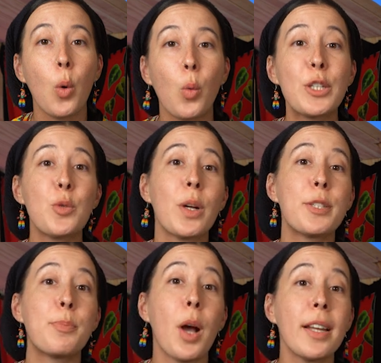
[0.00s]
which
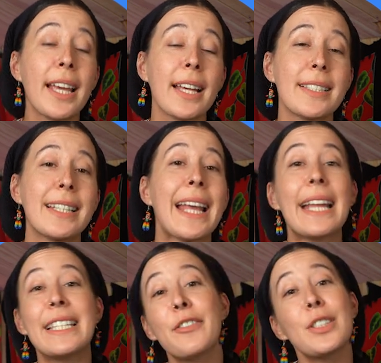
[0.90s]
was broadcasted
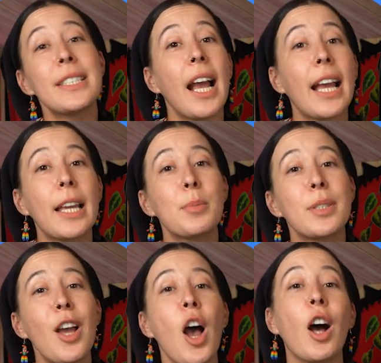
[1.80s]
at different times